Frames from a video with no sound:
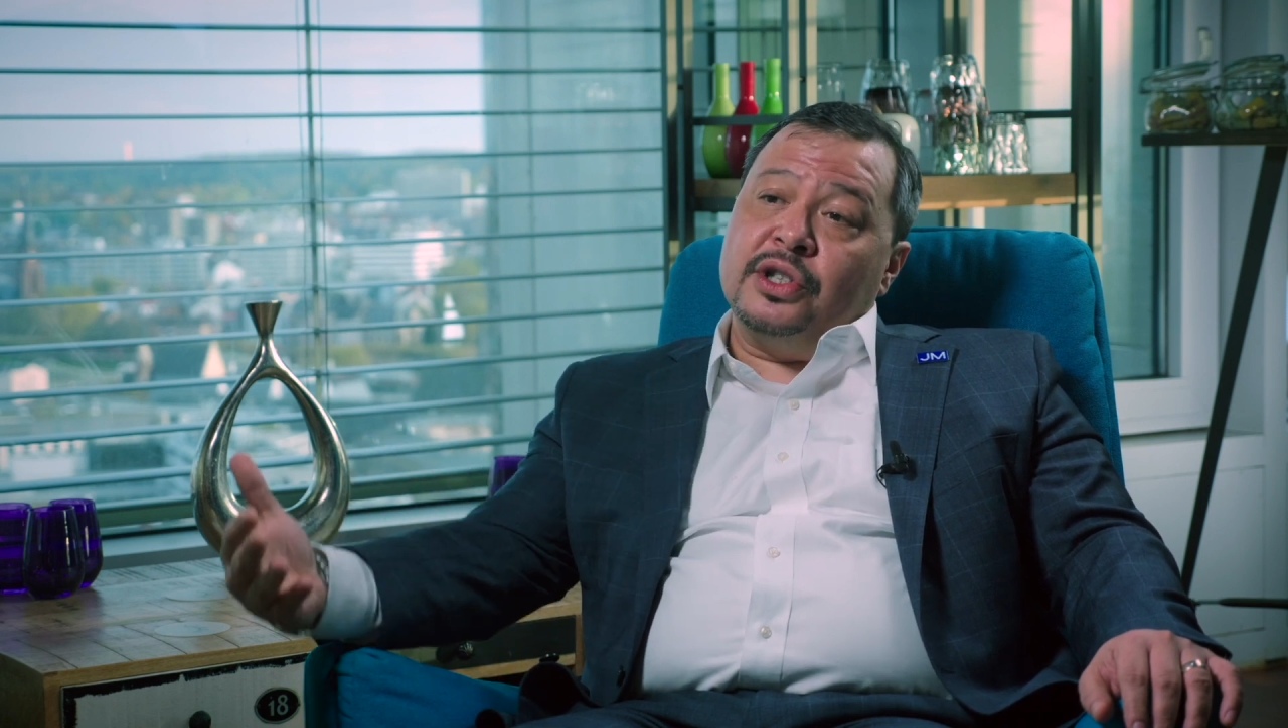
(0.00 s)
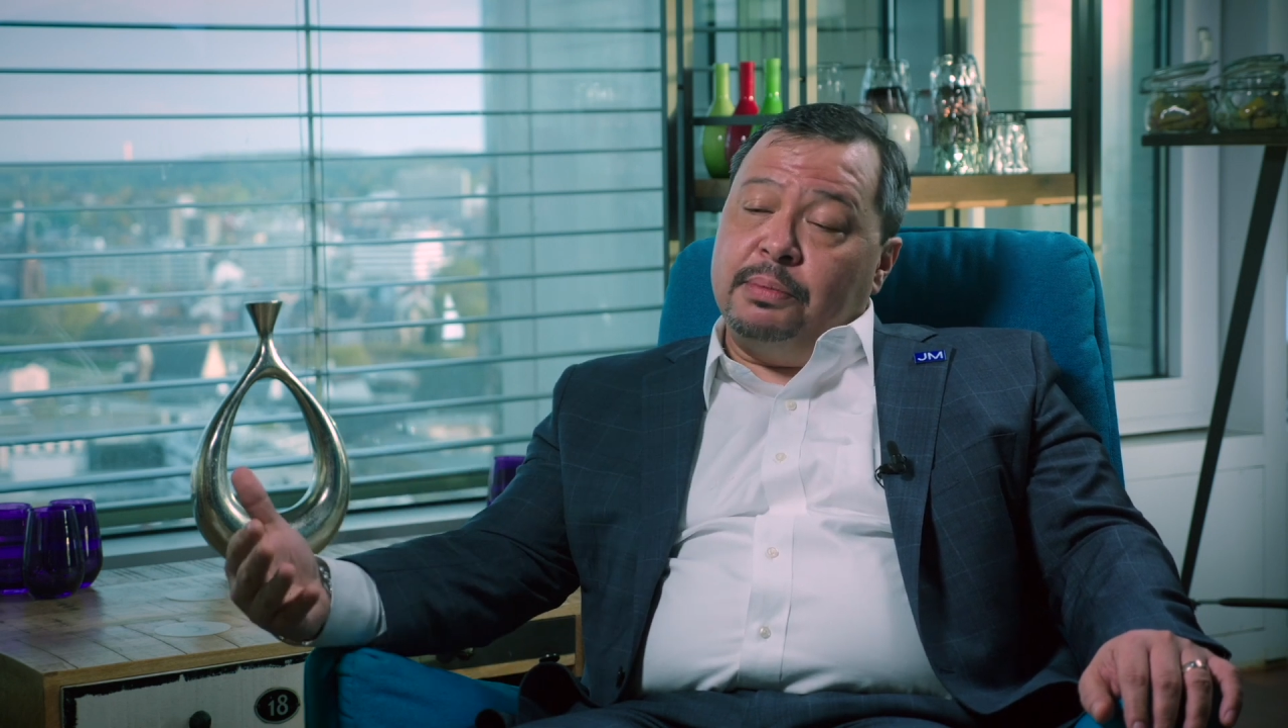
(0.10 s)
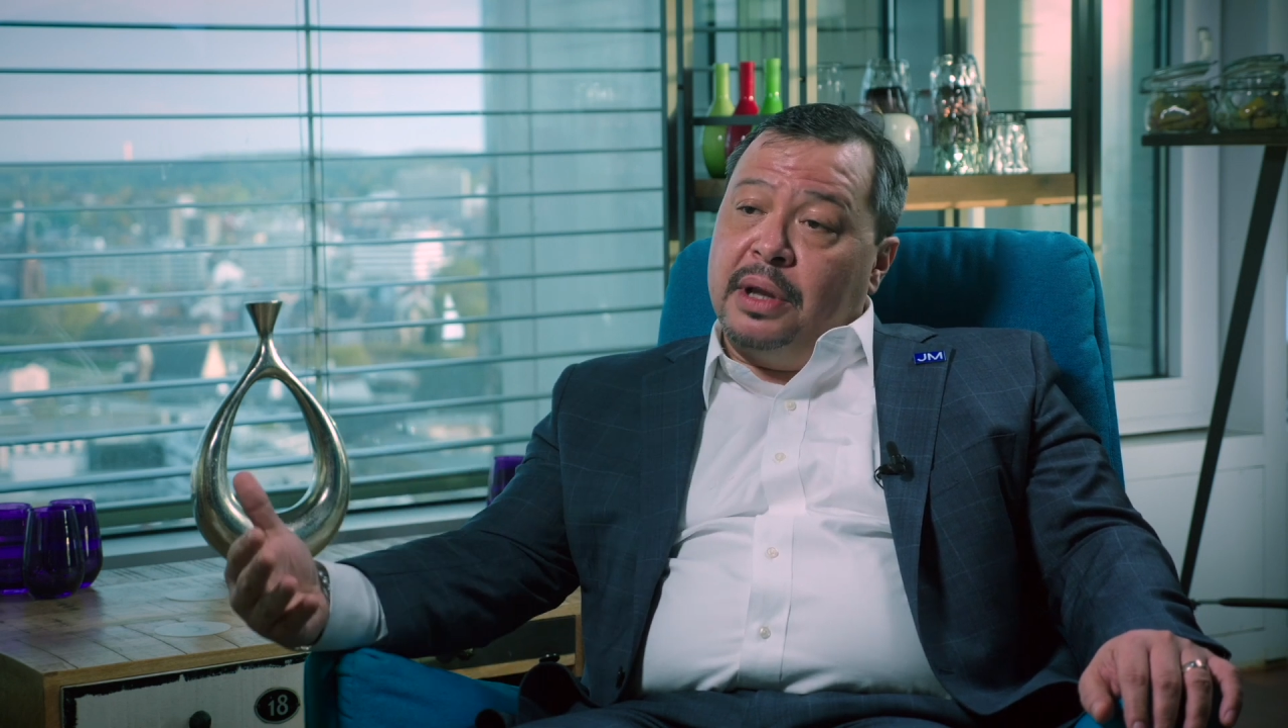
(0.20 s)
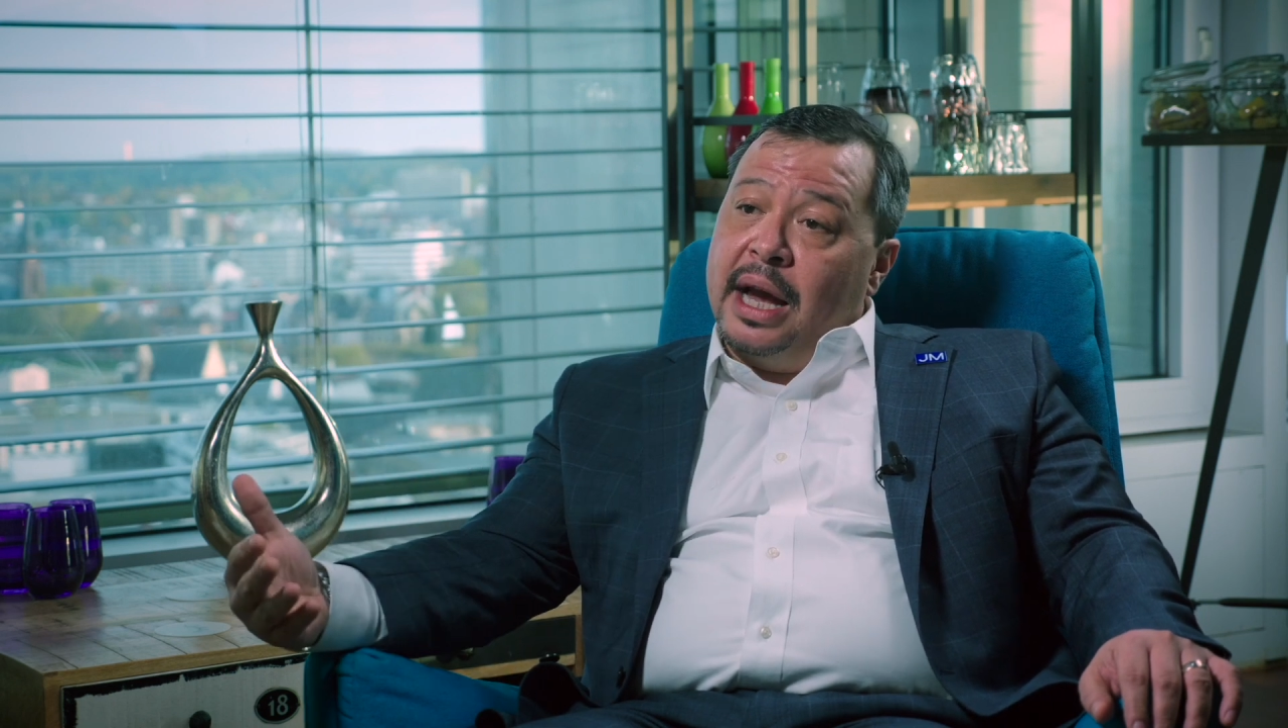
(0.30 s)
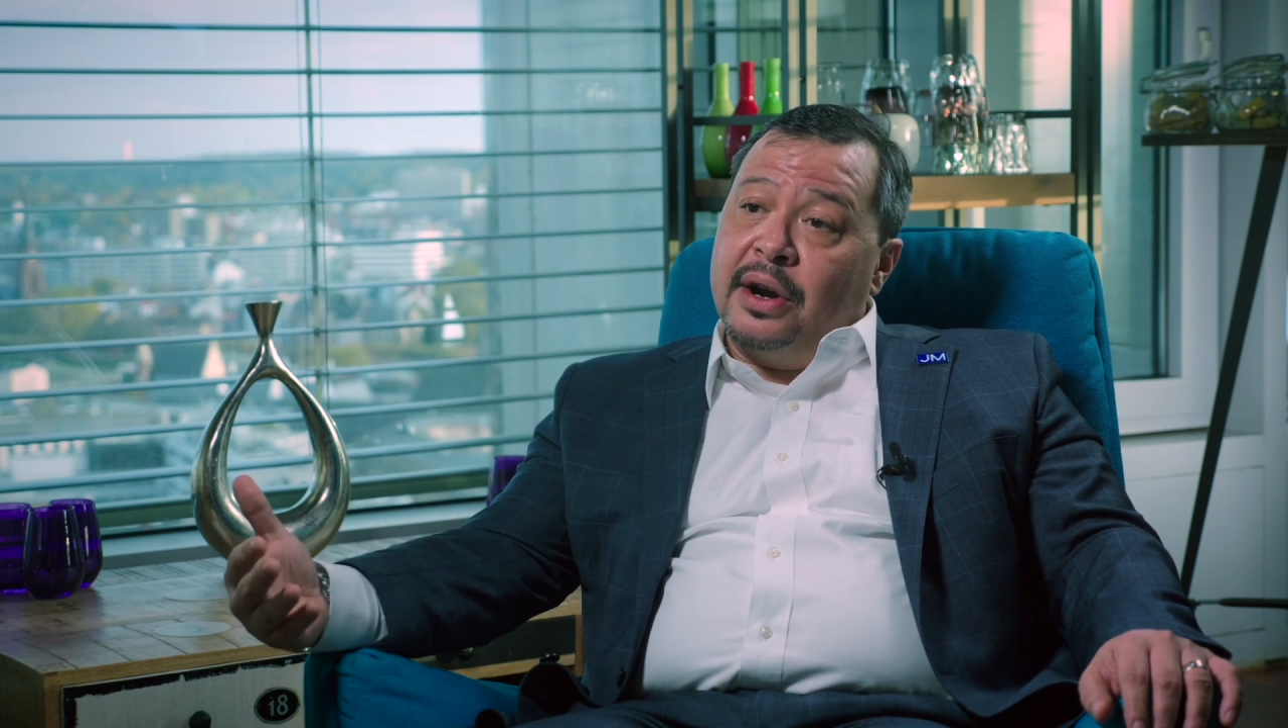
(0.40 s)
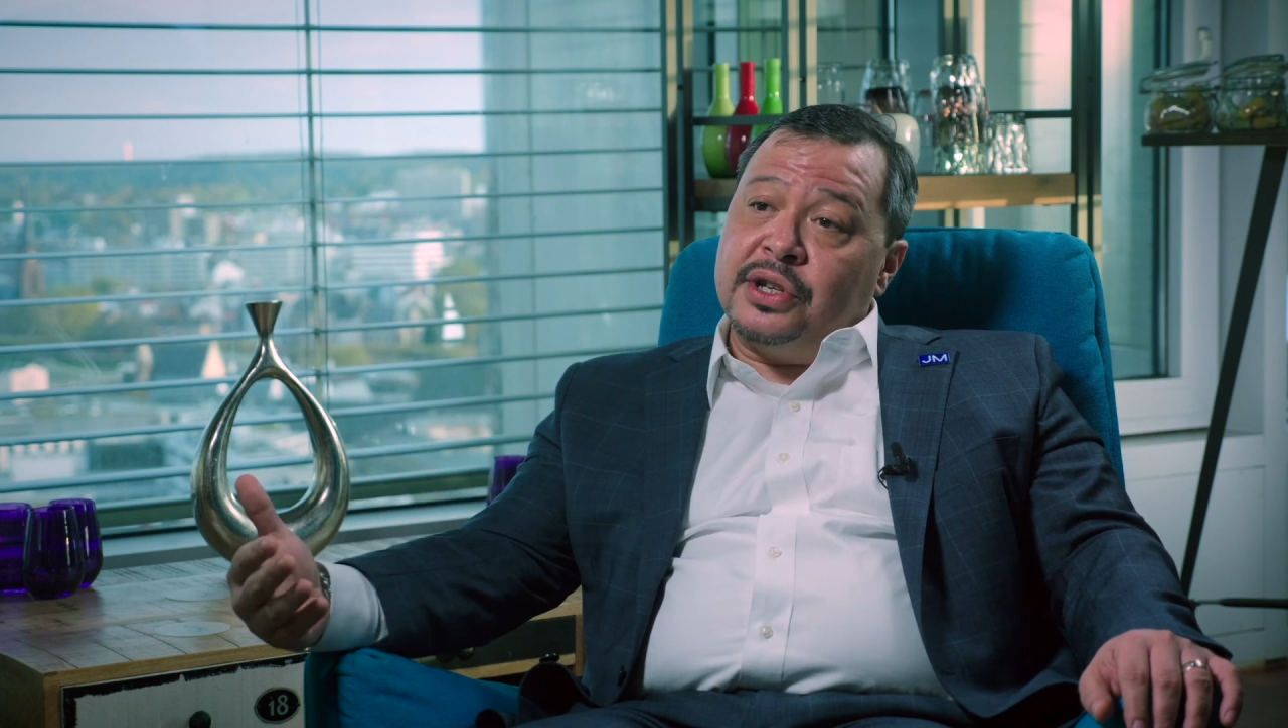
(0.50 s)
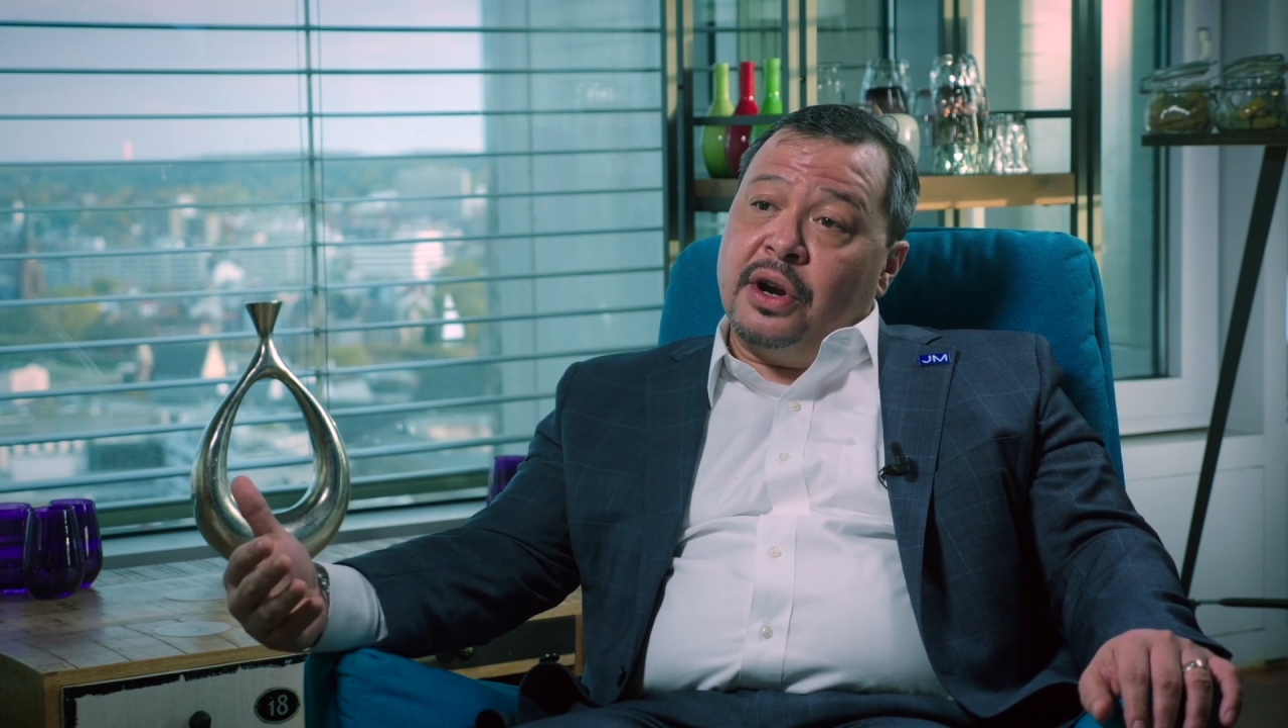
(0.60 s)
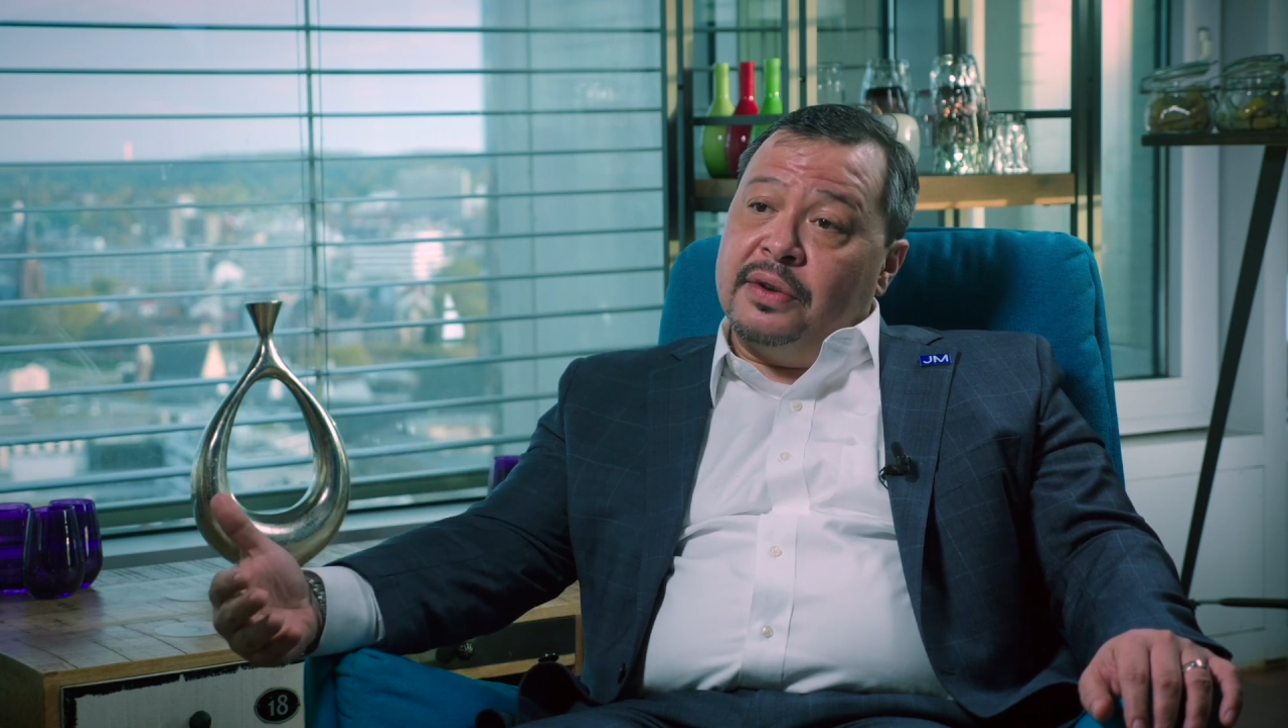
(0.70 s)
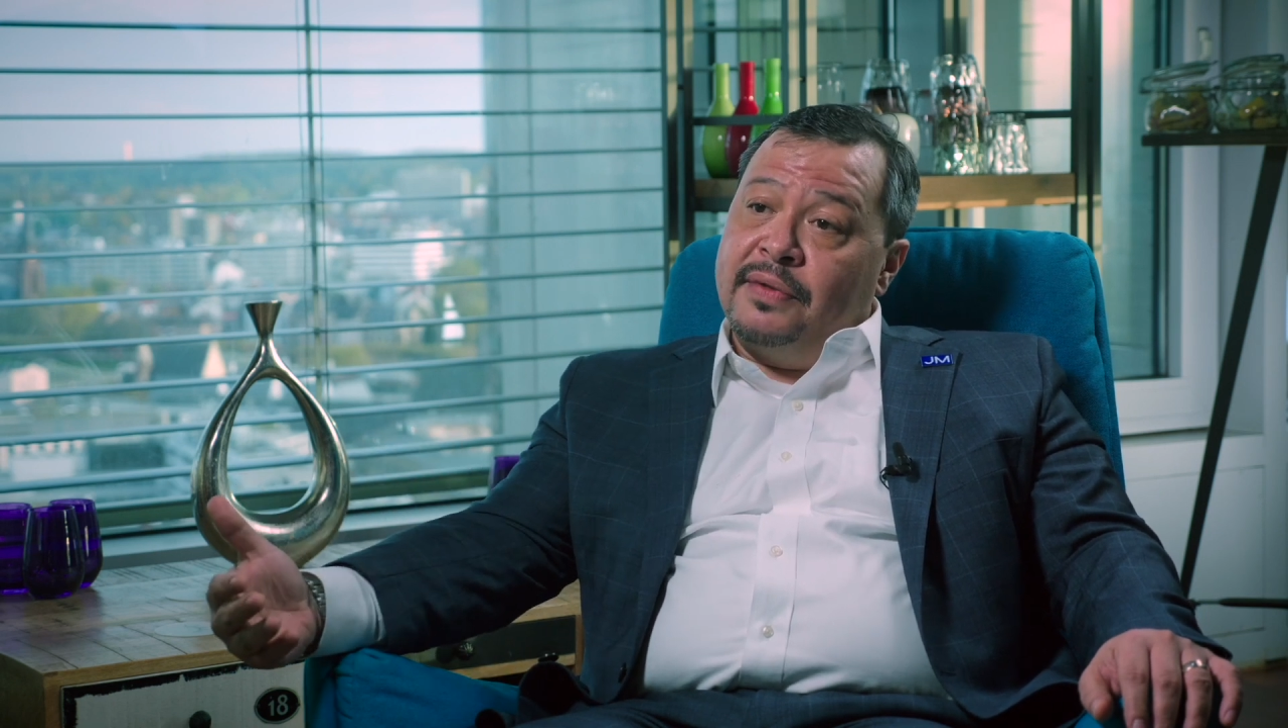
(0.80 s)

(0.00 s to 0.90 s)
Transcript: suppliers and our